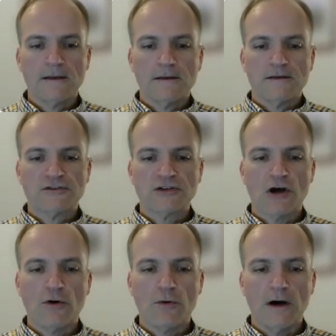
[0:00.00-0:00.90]

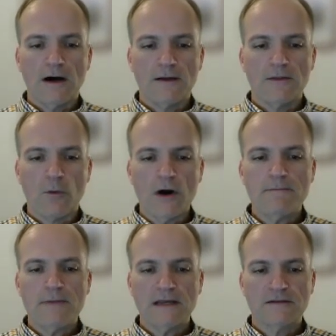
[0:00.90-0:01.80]
So the one
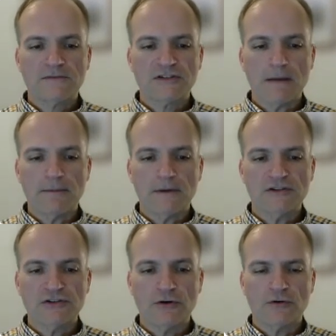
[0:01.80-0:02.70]
big stepping
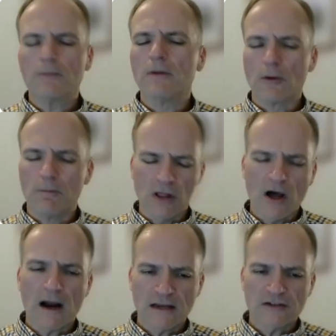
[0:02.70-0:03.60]
stone or
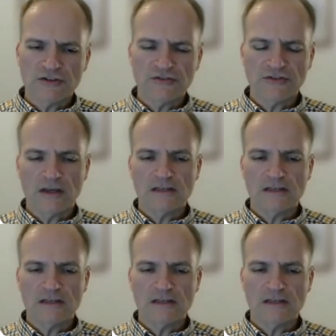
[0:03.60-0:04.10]
block, I should say, is